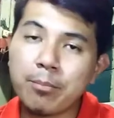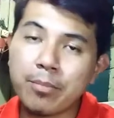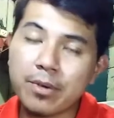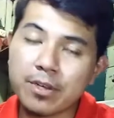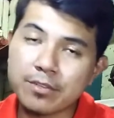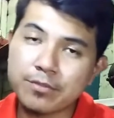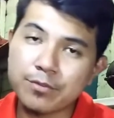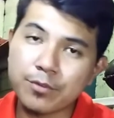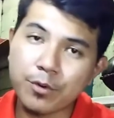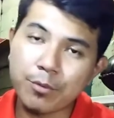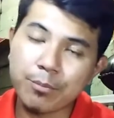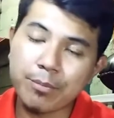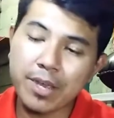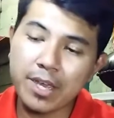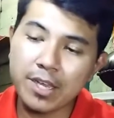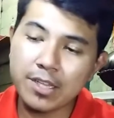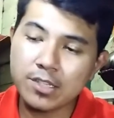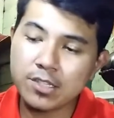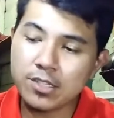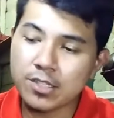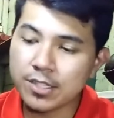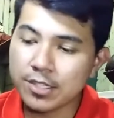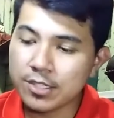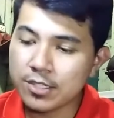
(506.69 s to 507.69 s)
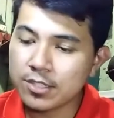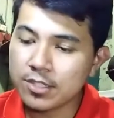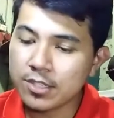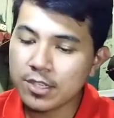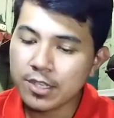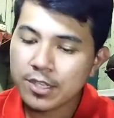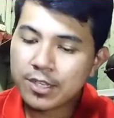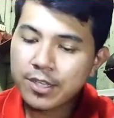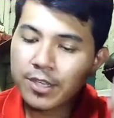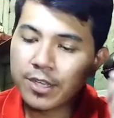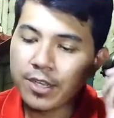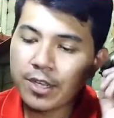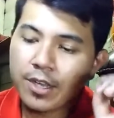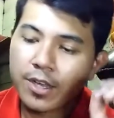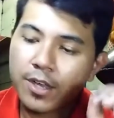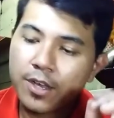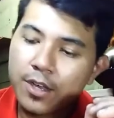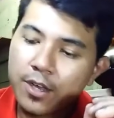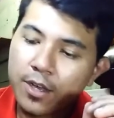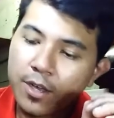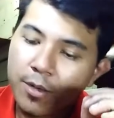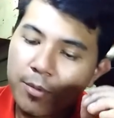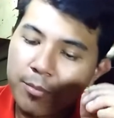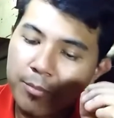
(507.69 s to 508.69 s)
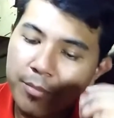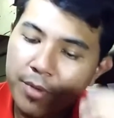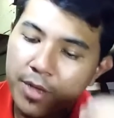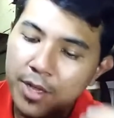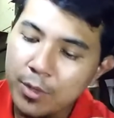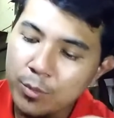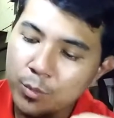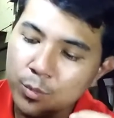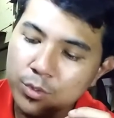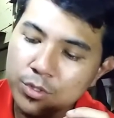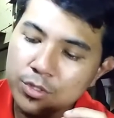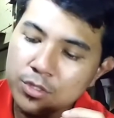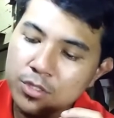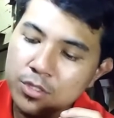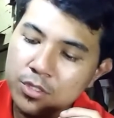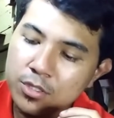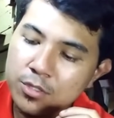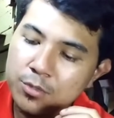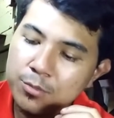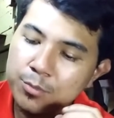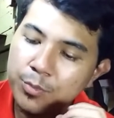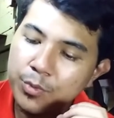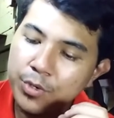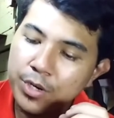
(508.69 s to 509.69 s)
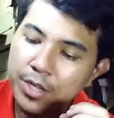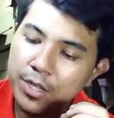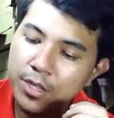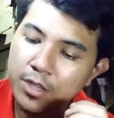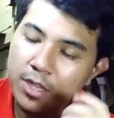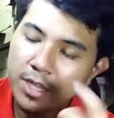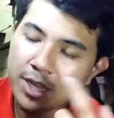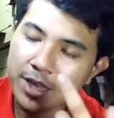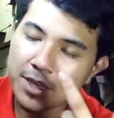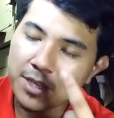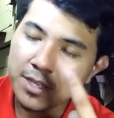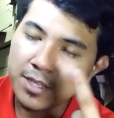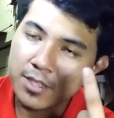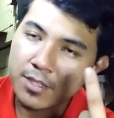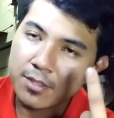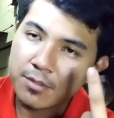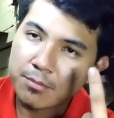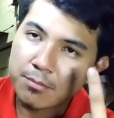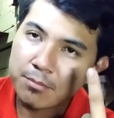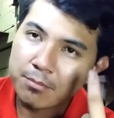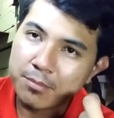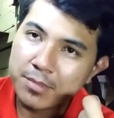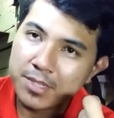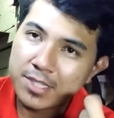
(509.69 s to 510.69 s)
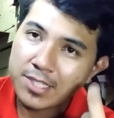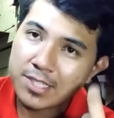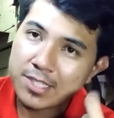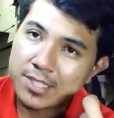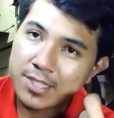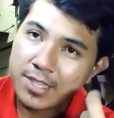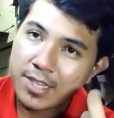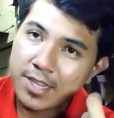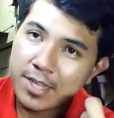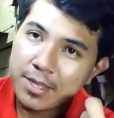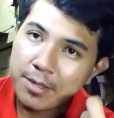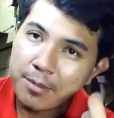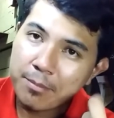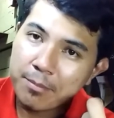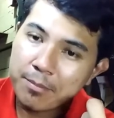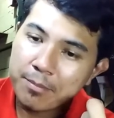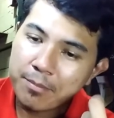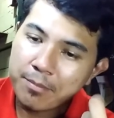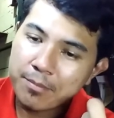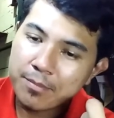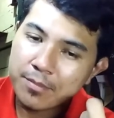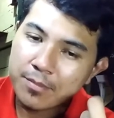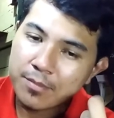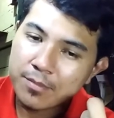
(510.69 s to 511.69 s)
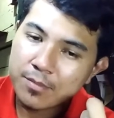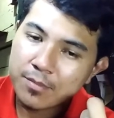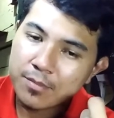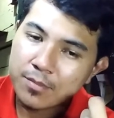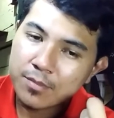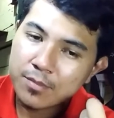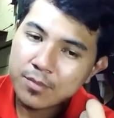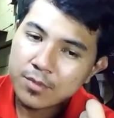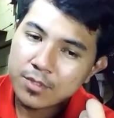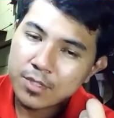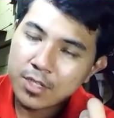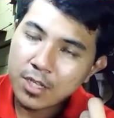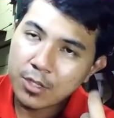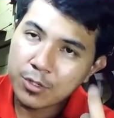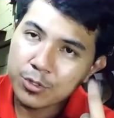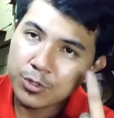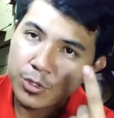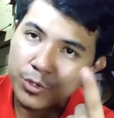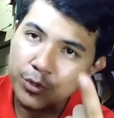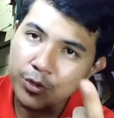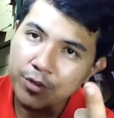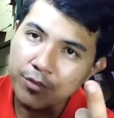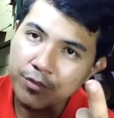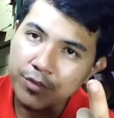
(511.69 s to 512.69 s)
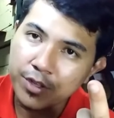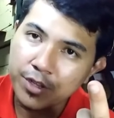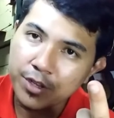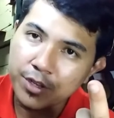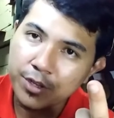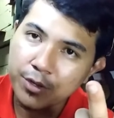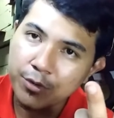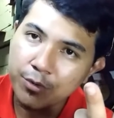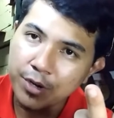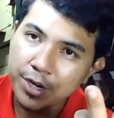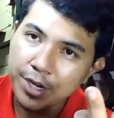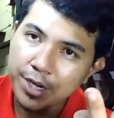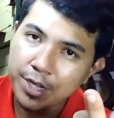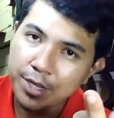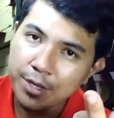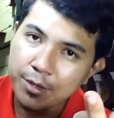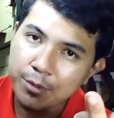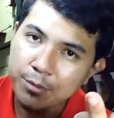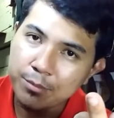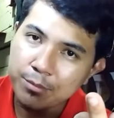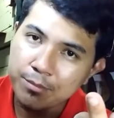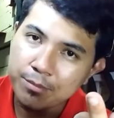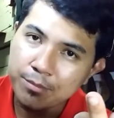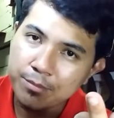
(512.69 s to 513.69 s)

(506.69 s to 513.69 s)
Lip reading: But for mantids, I would spray like mist them. I'll show you a video right now.